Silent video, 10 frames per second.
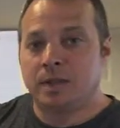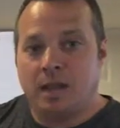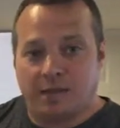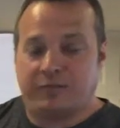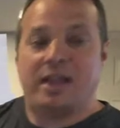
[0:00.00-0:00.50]

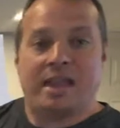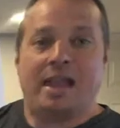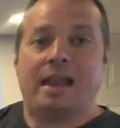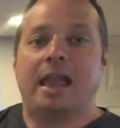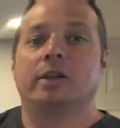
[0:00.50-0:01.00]
if they
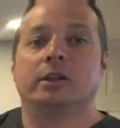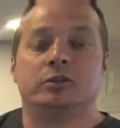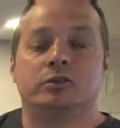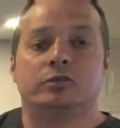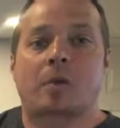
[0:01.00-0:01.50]
can't handle
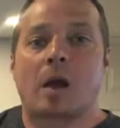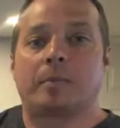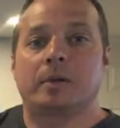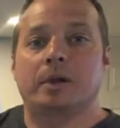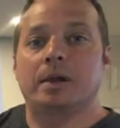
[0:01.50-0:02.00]
issues
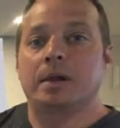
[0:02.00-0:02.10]
properly.